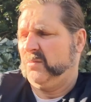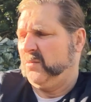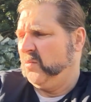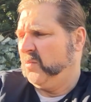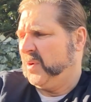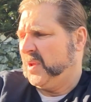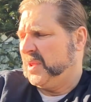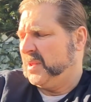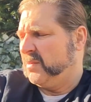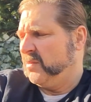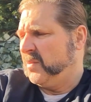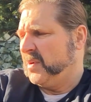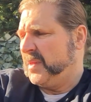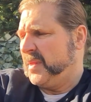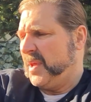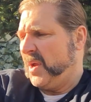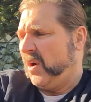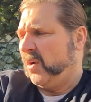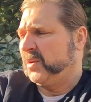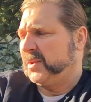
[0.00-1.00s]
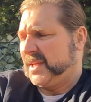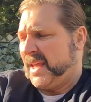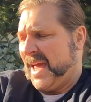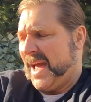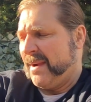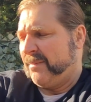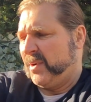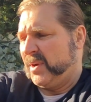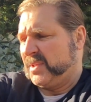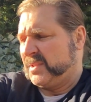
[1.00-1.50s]
with the old
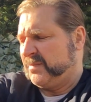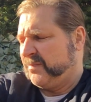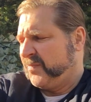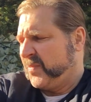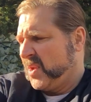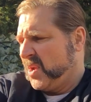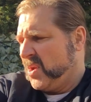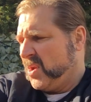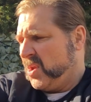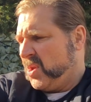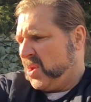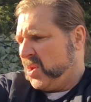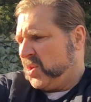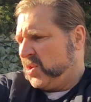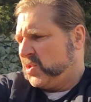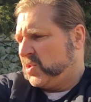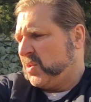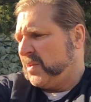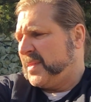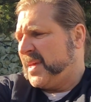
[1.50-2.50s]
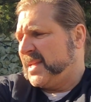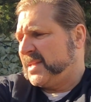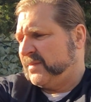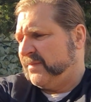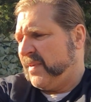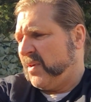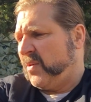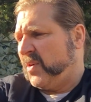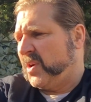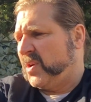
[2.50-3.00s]
cameras. So that's
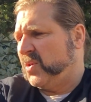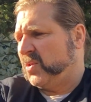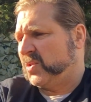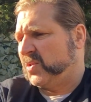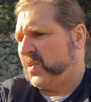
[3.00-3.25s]
very good.